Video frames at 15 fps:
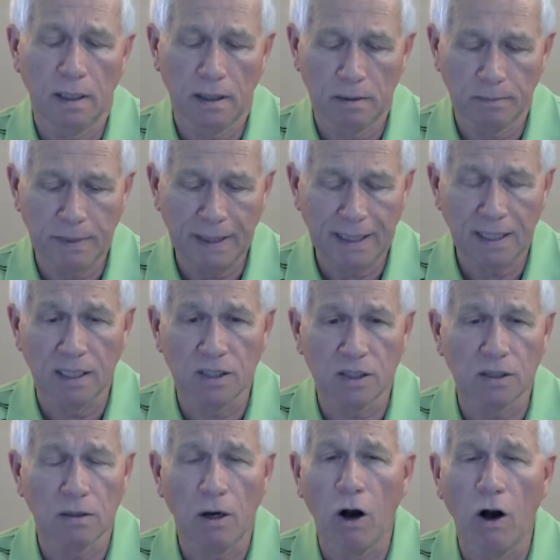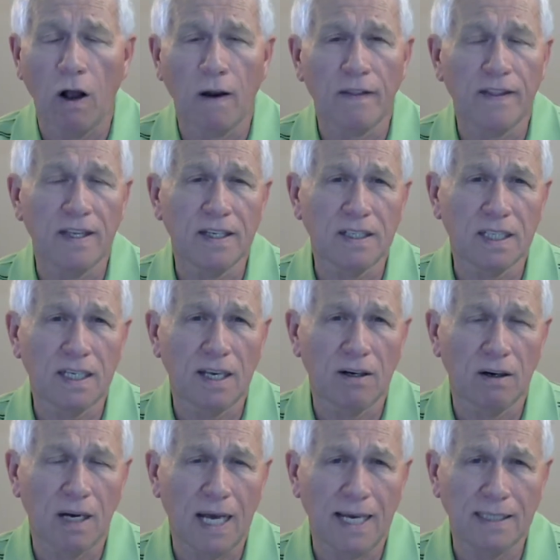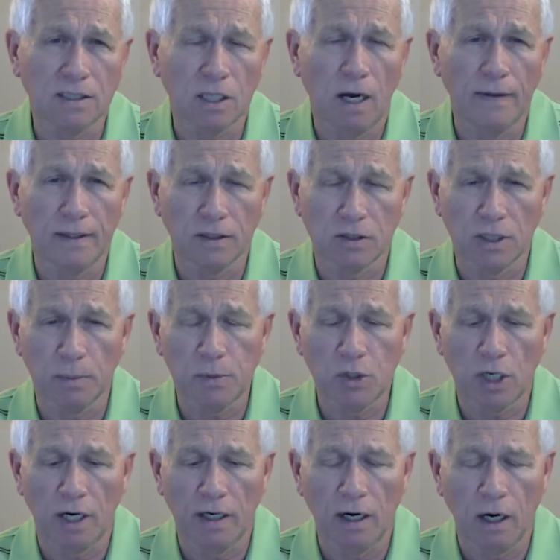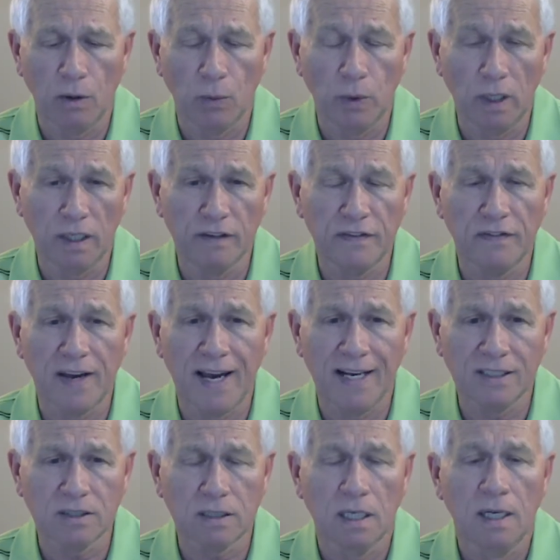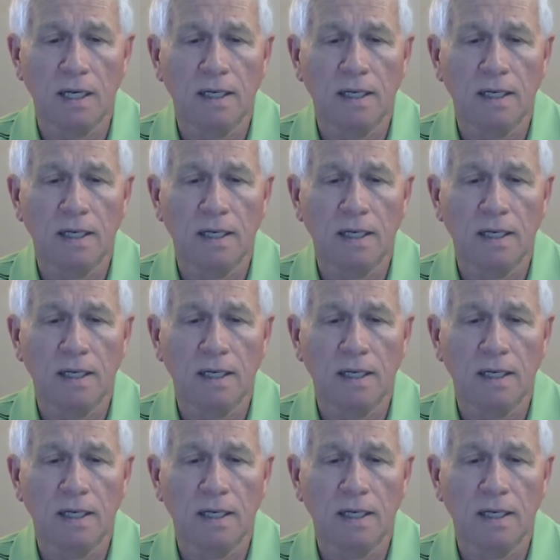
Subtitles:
because all of the indicator lines on the zip chart are really fast,